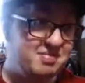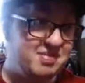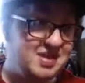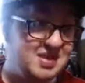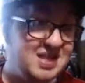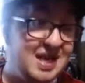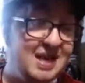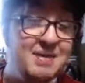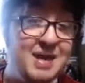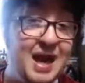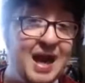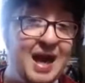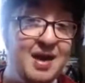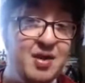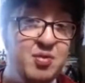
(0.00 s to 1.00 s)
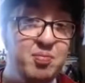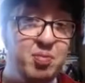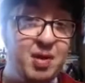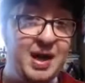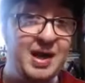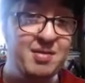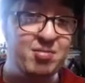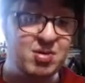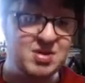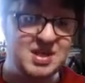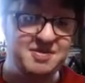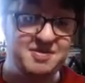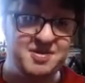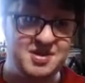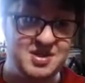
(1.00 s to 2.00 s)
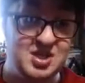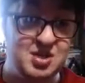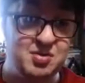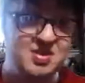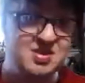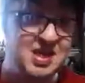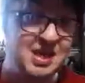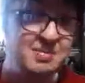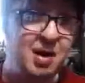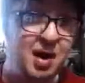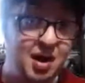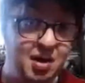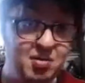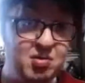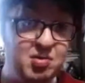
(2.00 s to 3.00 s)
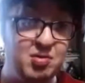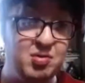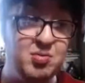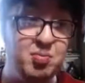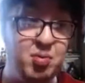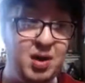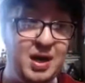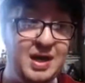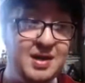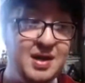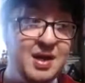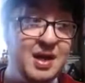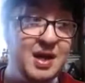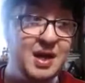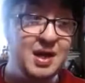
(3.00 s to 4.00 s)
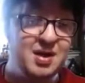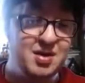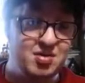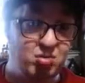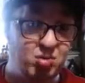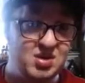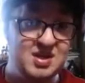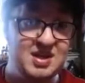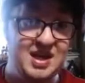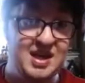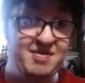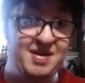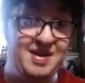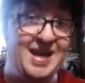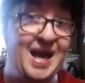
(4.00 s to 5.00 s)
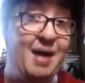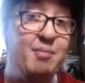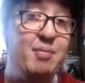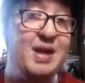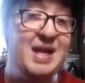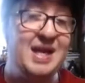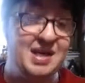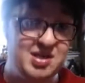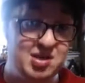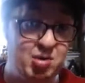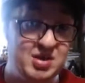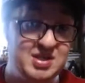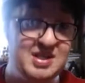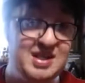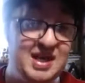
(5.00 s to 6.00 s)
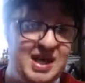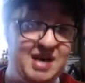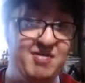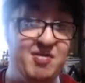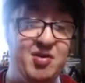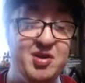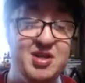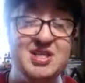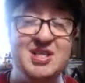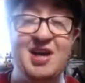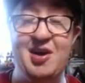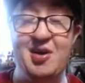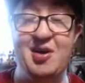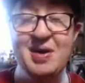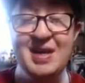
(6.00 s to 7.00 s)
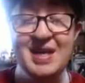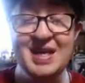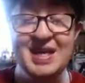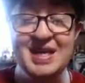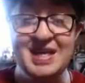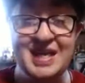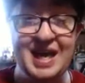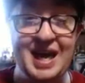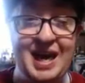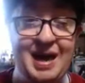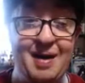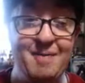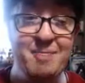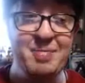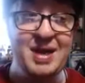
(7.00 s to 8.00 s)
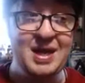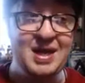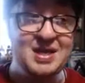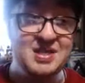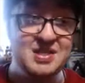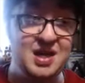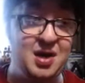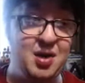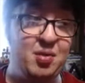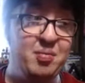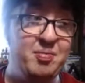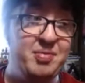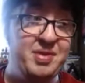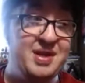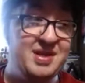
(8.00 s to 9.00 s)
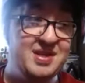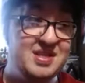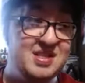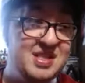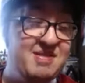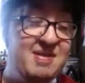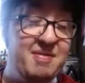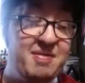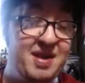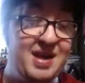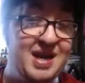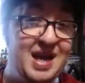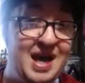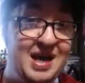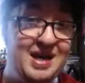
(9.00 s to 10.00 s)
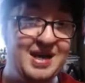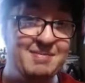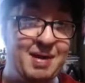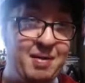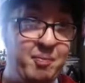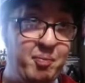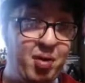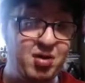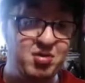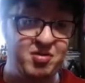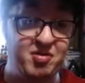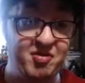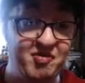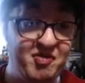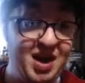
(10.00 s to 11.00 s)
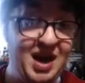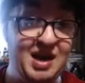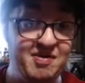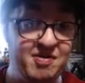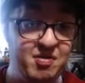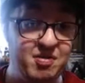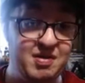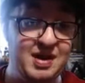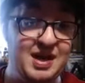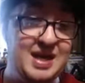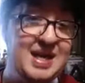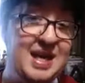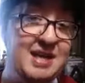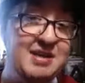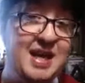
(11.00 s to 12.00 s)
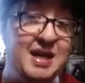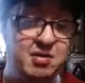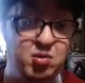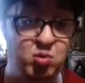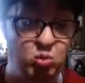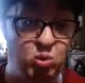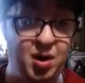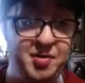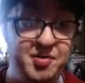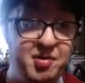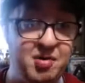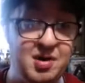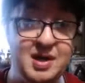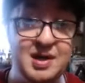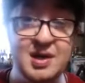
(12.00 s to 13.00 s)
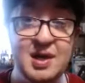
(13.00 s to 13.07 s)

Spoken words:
Same guy who played Resident Evil 2, and the same uncle who played Resident Evil and got me into Resident Evil. So, yeah. So, Symphony of the Night is my personal favorite, in case you guys are wondering.